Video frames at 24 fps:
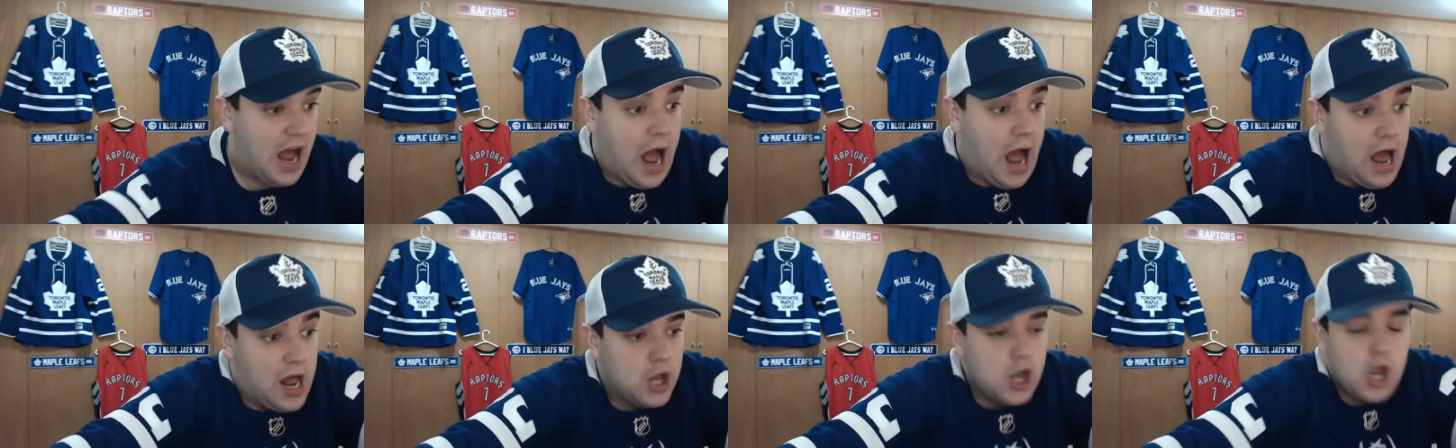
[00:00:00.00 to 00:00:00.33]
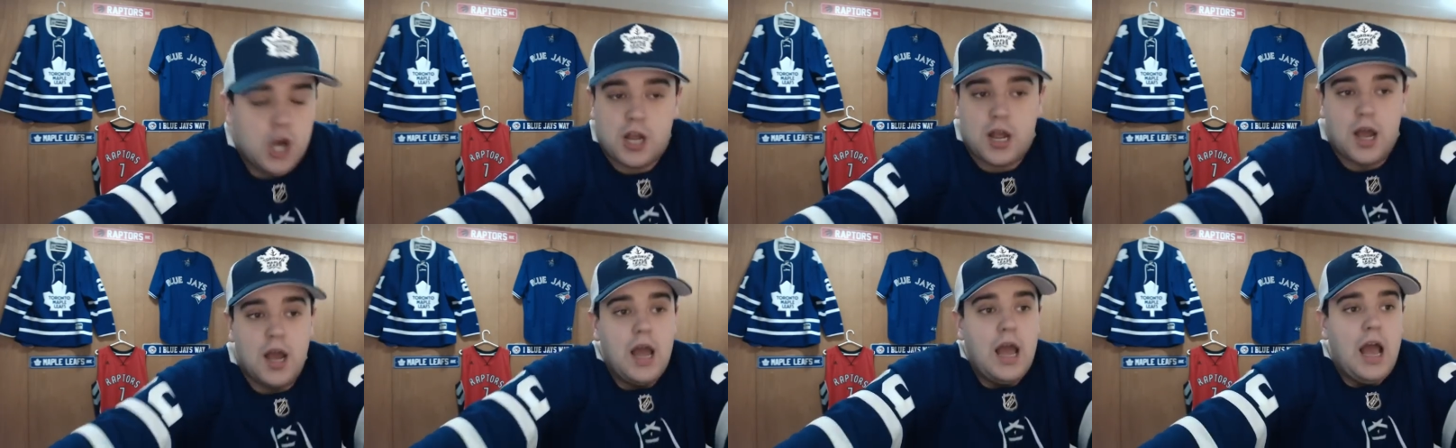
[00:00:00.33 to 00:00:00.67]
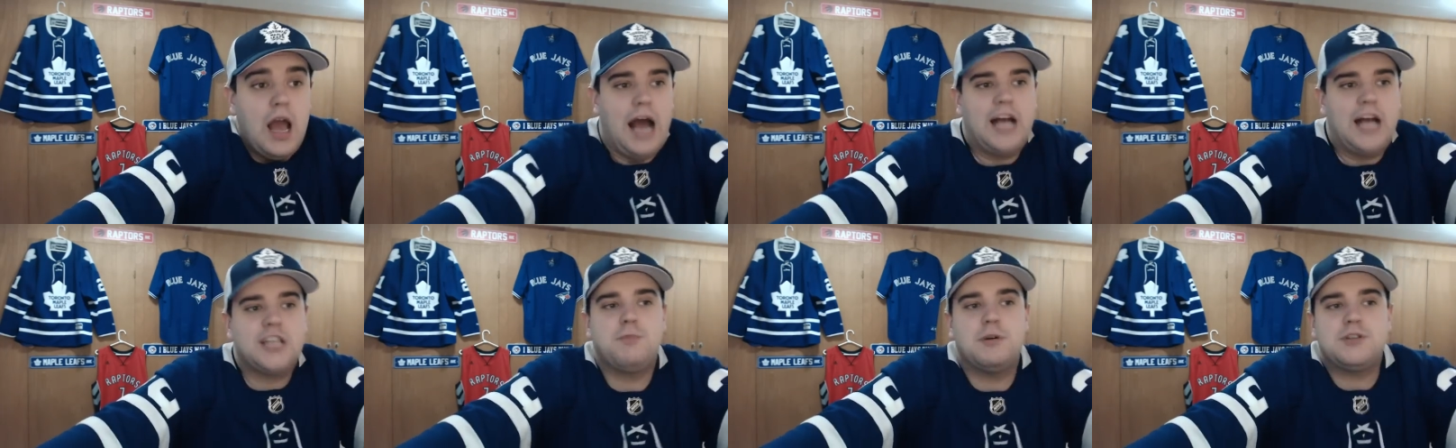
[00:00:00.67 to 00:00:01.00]
look,
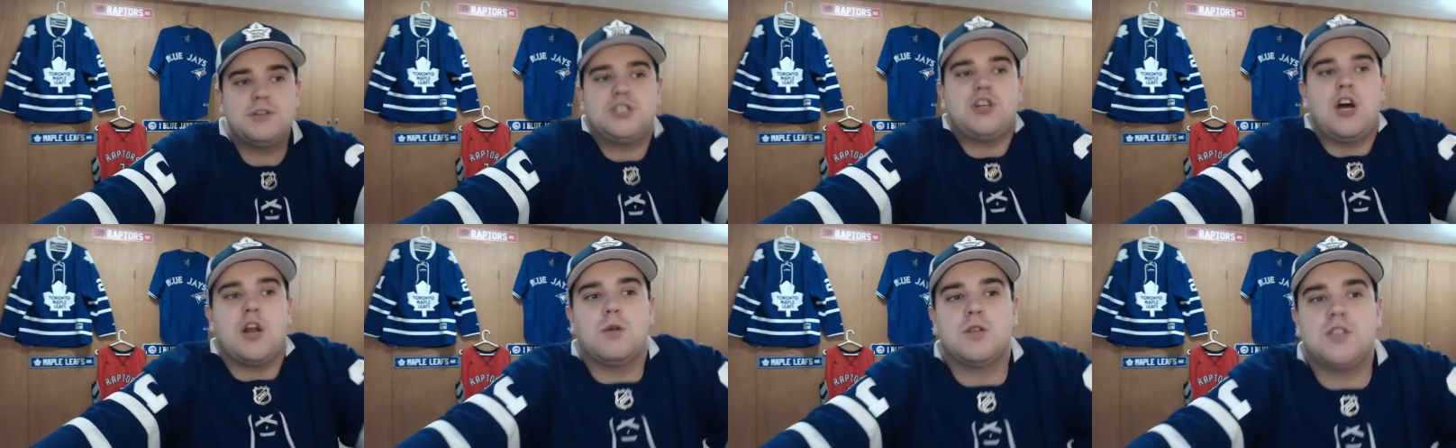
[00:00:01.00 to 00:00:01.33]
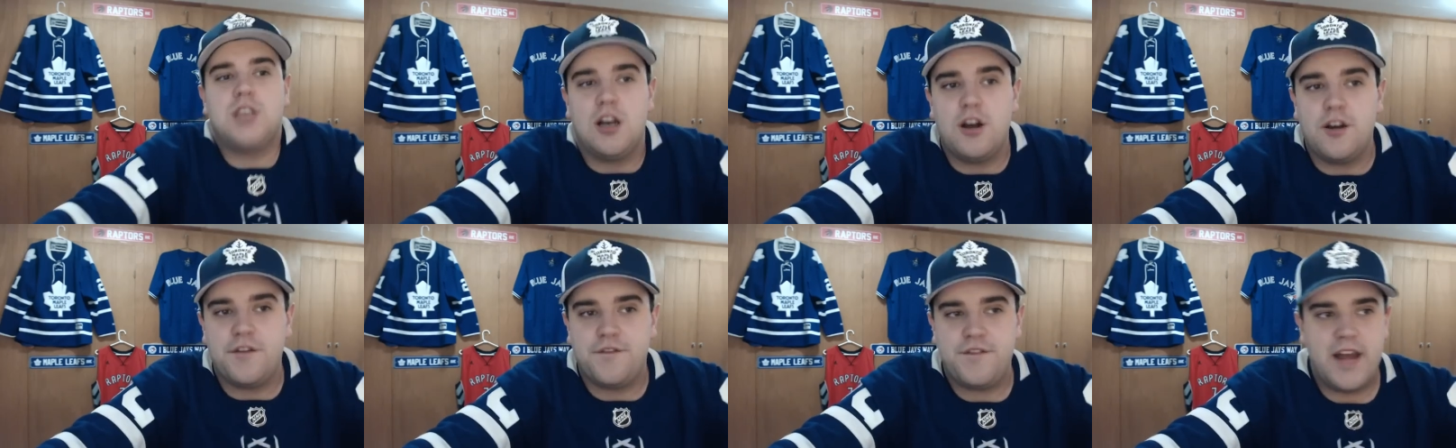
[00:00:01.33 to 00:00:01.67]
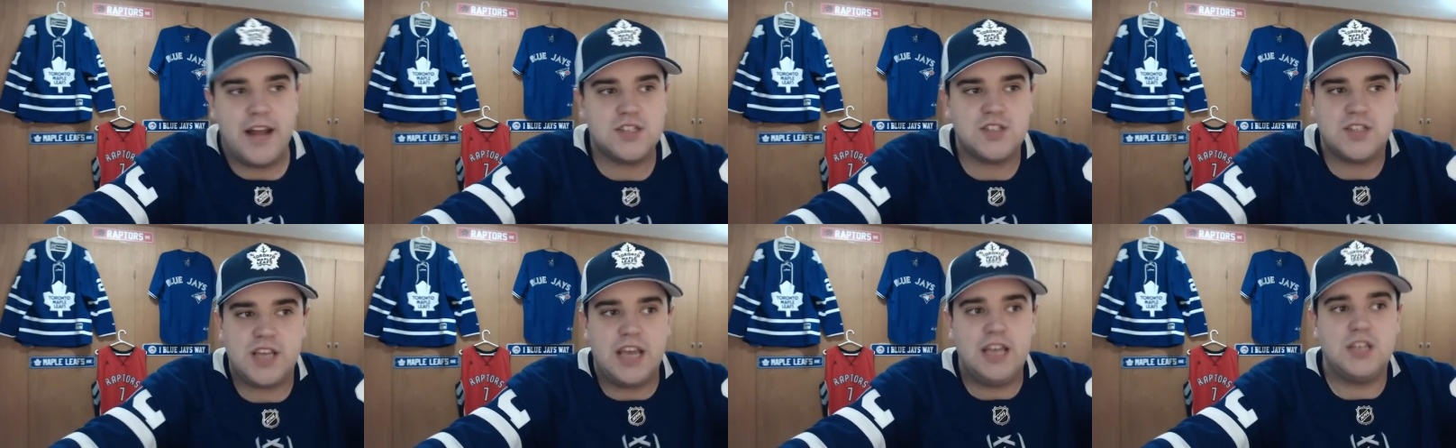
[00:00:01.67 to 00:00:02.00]
as much as Ottawa Senator
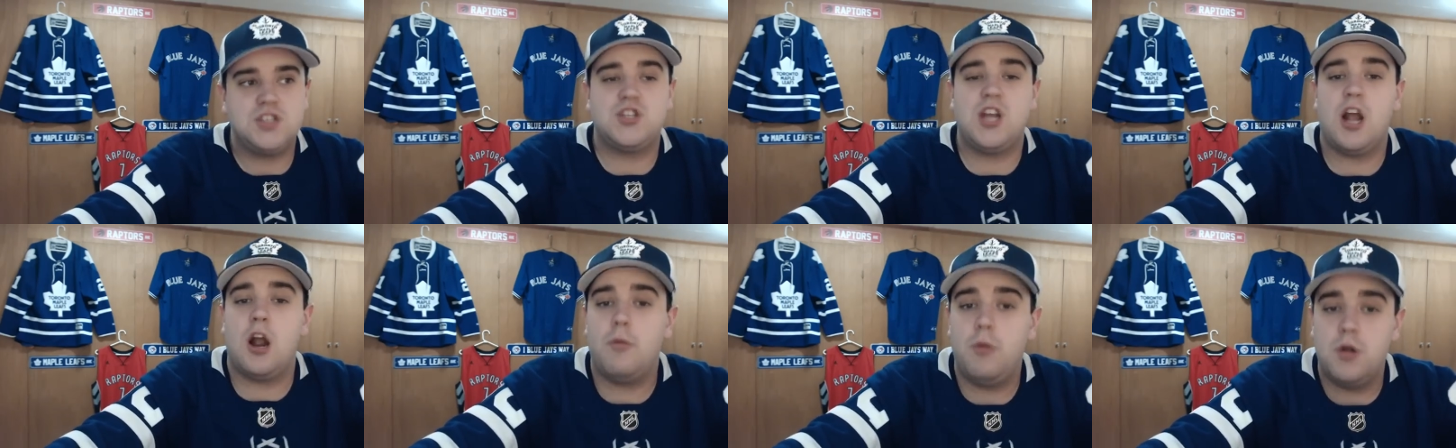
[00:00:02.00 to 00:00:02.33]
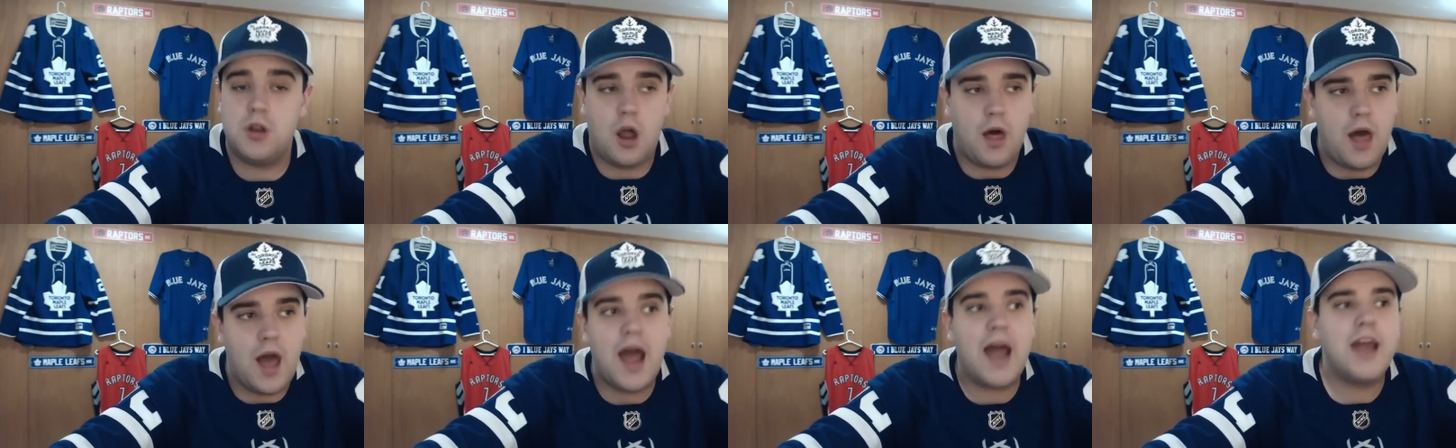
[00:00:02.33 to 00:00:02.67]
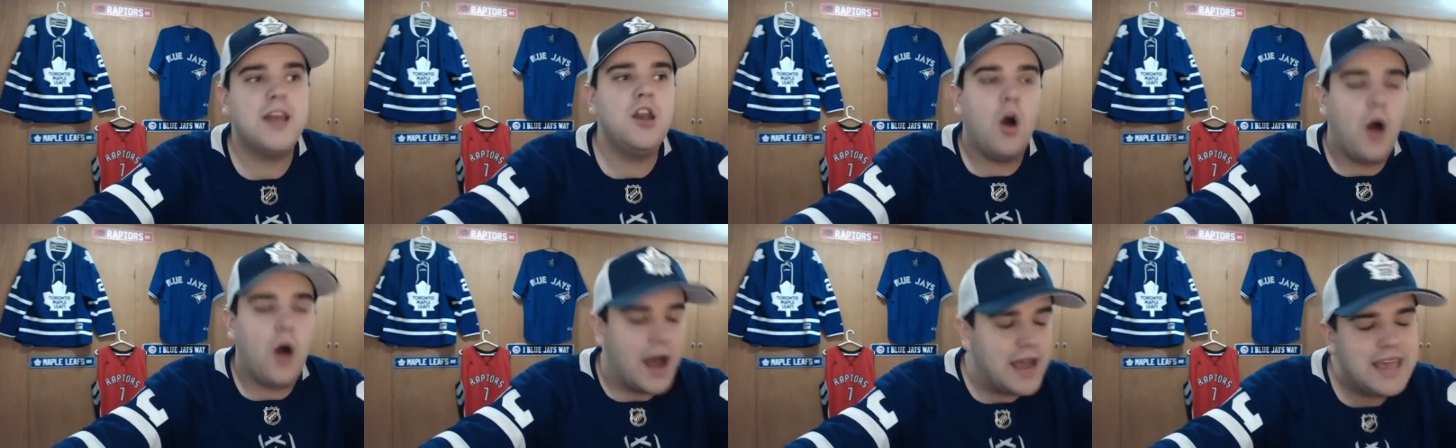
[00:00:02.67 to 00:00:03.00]
fans say he's terrible, and all, I
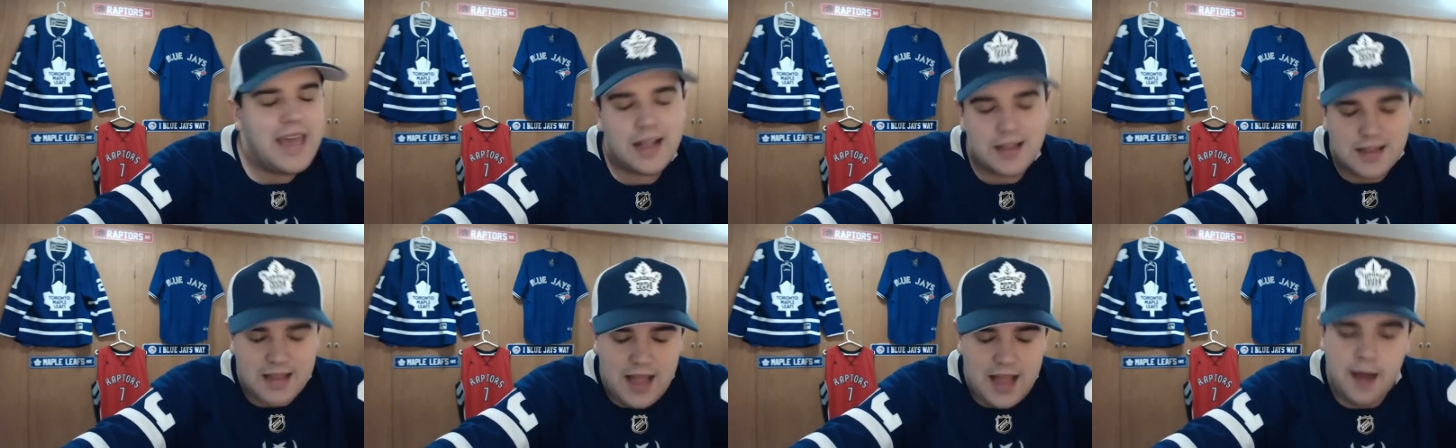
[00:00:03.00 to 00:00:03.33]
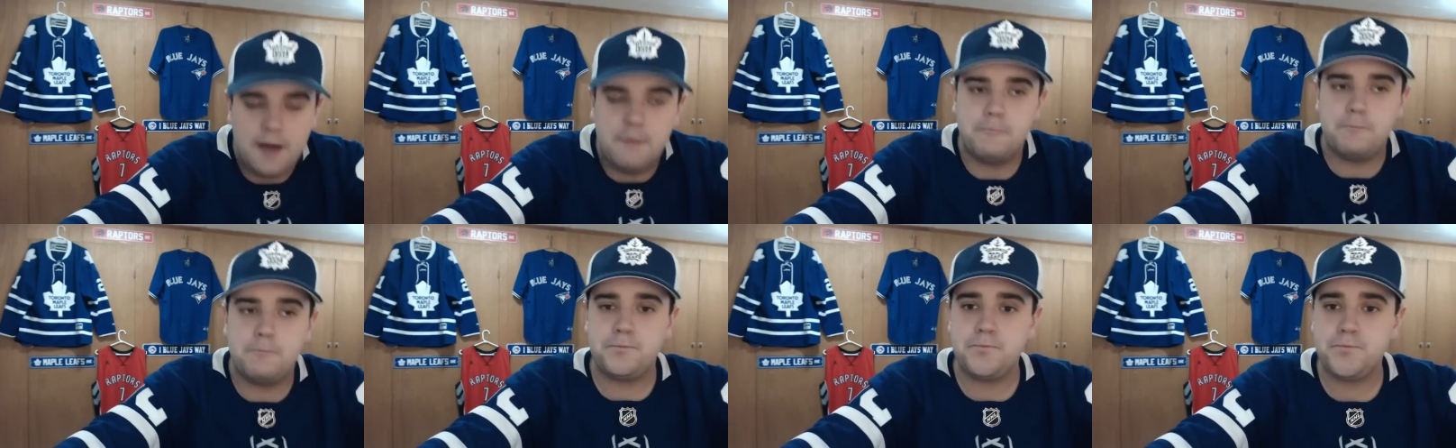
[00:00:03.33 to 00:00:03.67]
know, I get that.